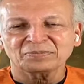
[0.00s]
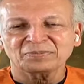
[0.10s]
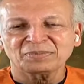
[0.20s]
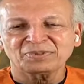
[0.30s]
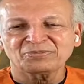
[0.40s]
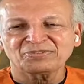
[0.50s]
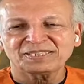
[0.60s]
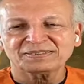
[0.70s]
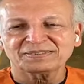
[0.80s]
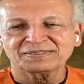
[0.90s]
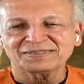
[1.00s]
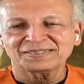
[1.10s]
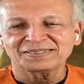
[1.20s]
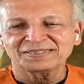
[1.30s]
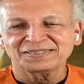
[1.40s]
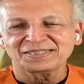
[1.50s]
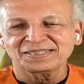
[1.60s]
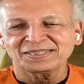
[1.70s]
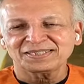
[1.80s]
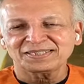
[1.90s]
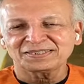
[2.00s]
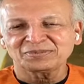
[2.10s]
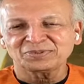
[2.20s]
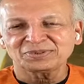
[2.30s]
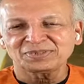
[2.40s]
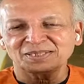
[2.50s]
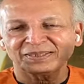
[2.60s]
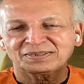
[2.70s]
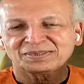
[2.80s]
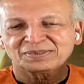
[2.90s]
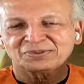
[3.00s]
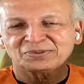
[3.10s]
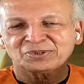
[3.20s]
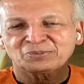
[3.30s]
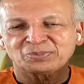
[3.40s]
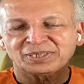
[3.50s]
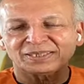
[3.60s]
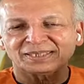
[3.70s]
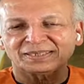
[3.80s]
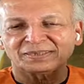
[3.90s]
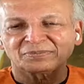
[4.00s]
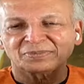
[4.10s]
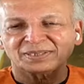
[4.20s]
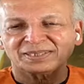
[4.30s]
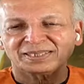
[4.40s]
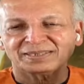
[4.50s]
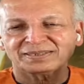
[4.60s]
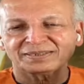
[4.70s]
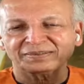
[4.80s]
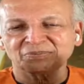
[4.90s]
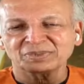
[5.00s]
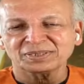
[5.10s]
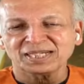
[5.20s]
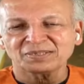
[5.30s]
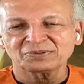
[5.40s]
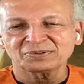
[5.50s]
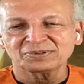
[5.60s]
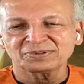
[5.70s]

maybe fist, adhi mudra, with your breathing, breathe in, breathe out.